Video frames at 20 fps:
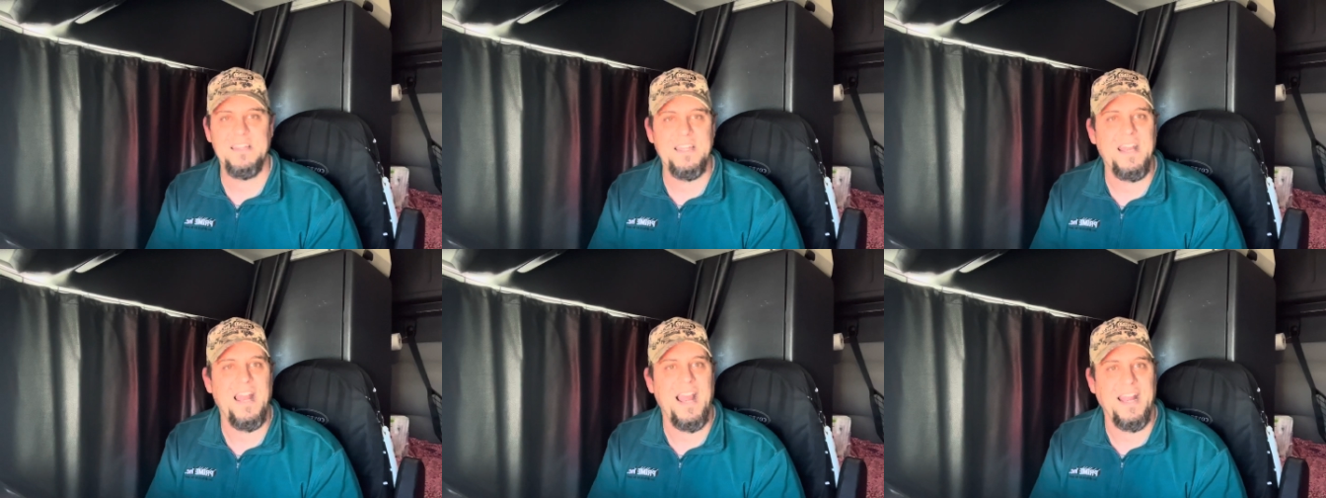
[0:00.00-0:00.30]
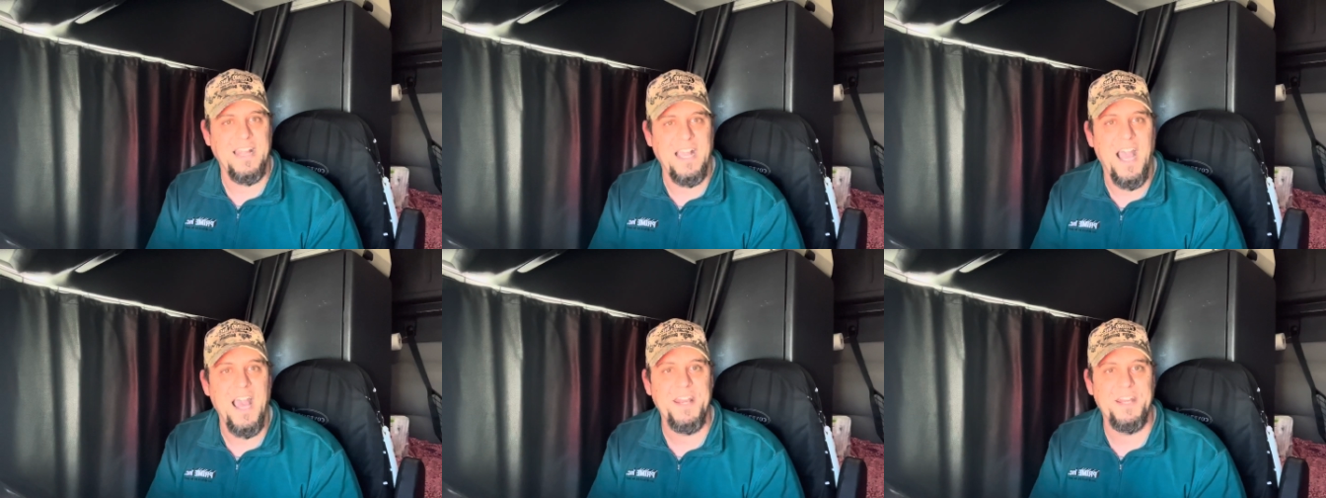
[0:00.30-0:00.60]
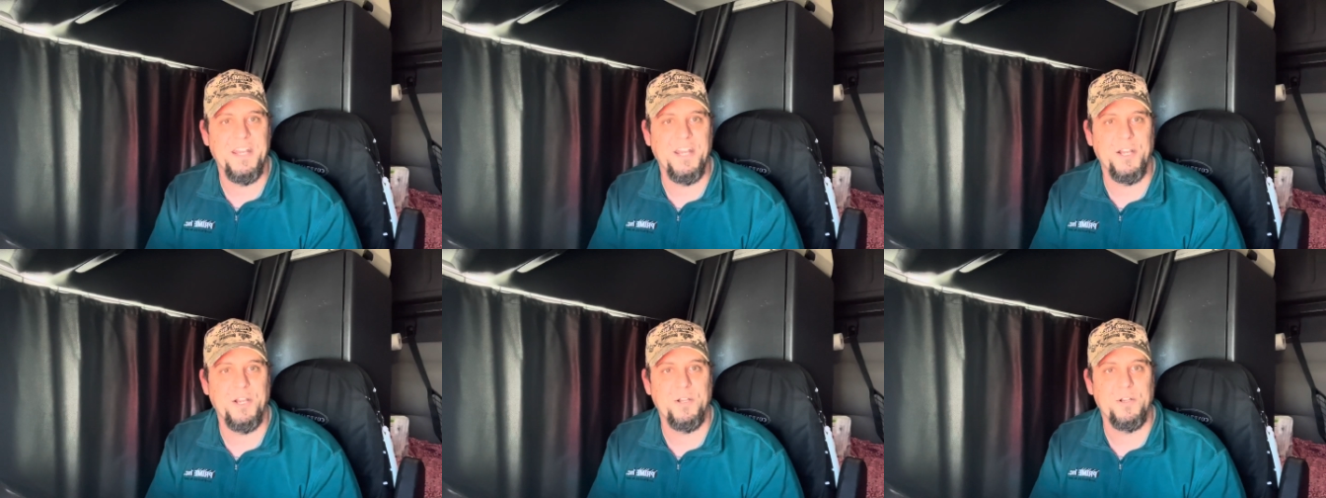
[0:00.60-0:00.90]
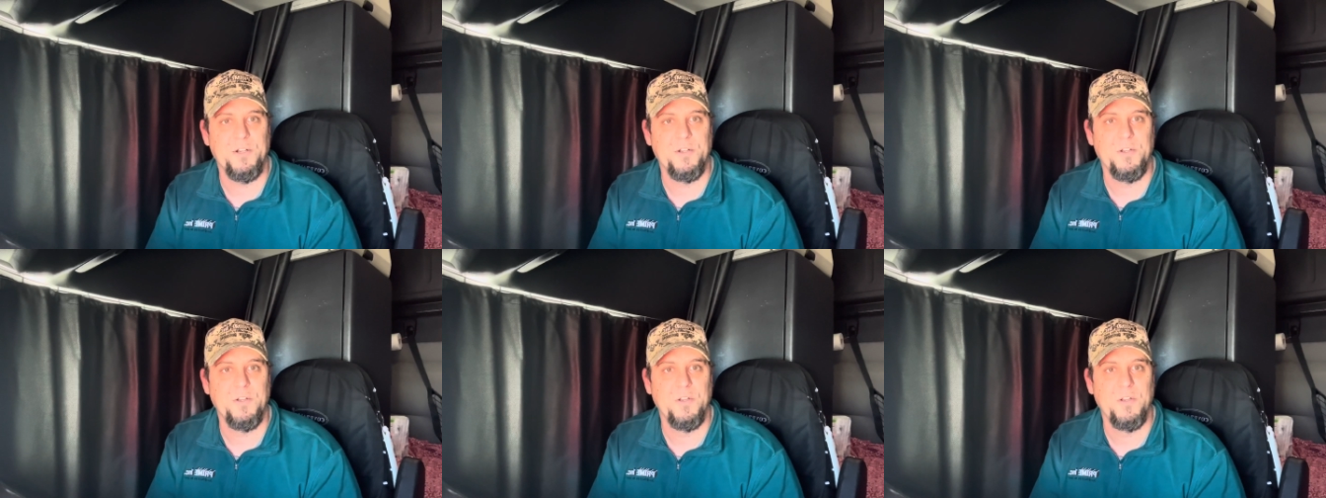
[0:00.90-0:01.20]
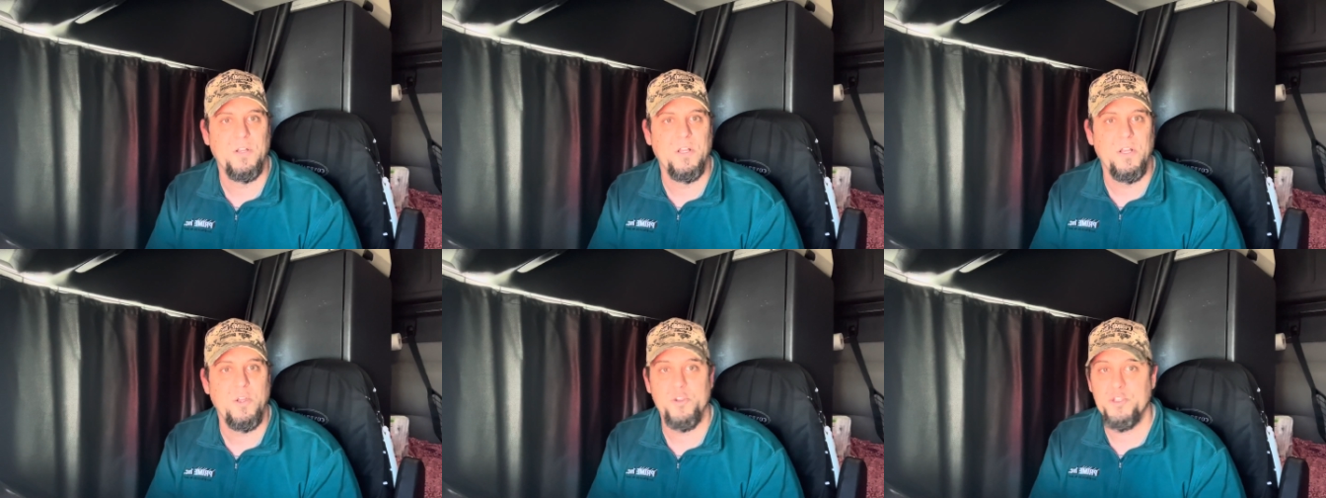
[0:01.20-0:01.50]
that I got here
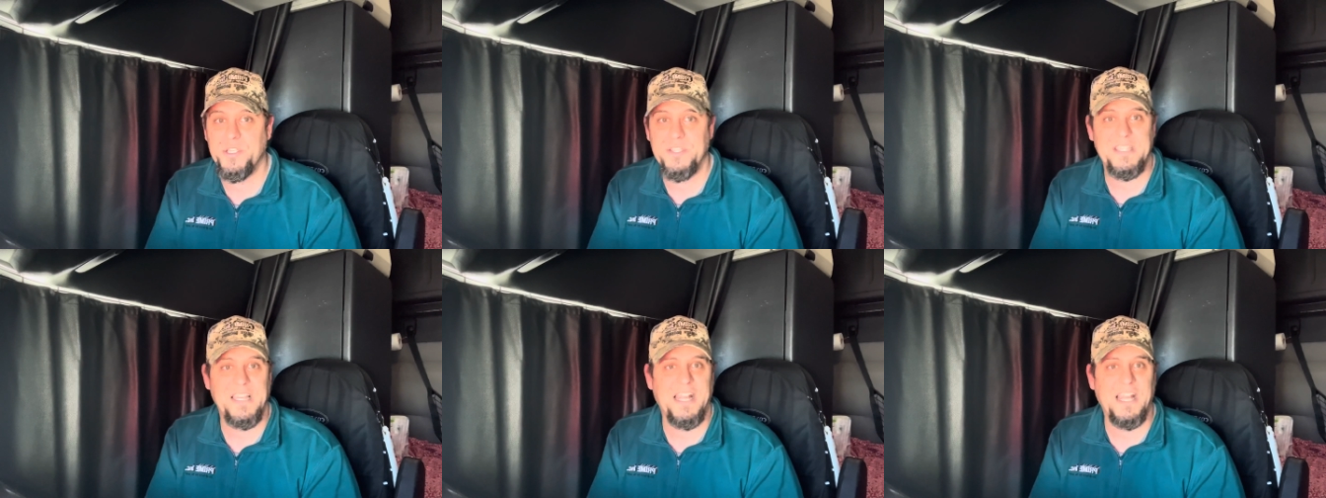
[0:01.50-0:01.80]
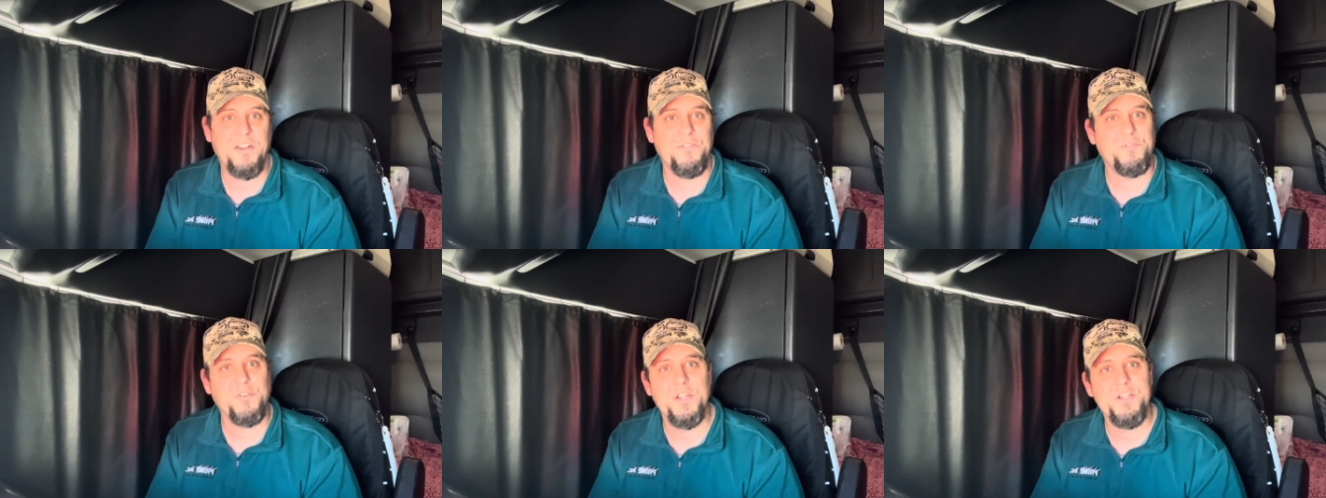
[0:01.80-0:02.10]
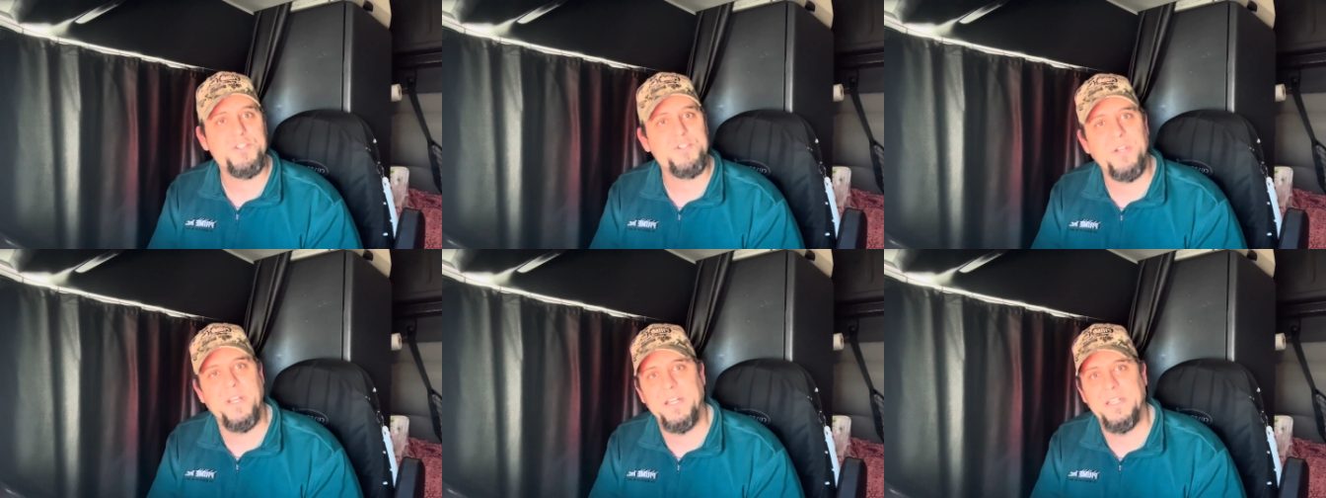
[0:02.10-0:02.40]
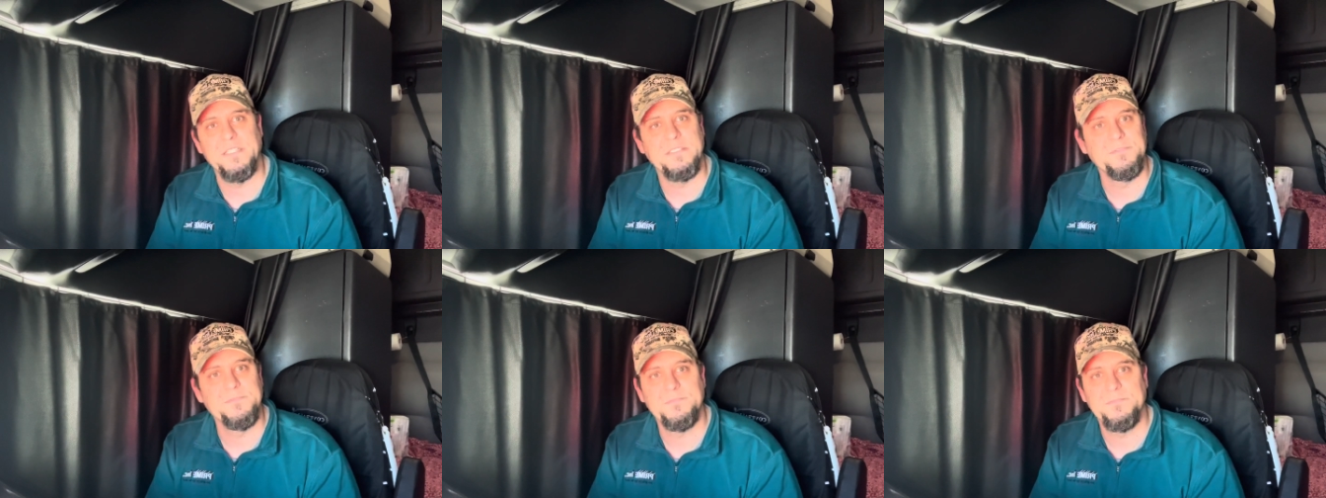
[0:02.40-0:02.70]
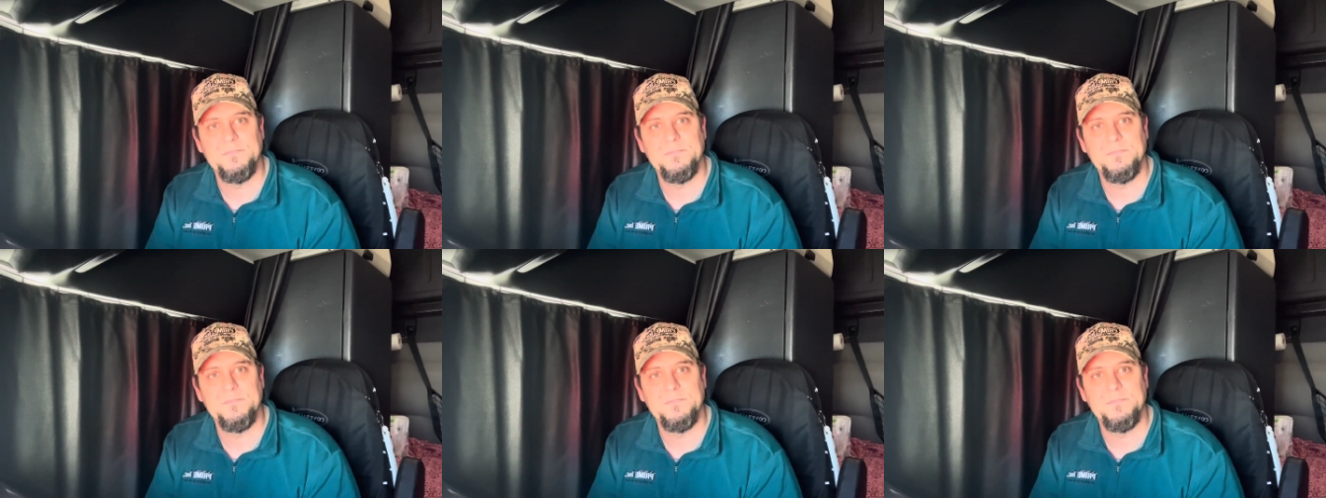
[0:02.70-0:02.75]
was because I got frustrated.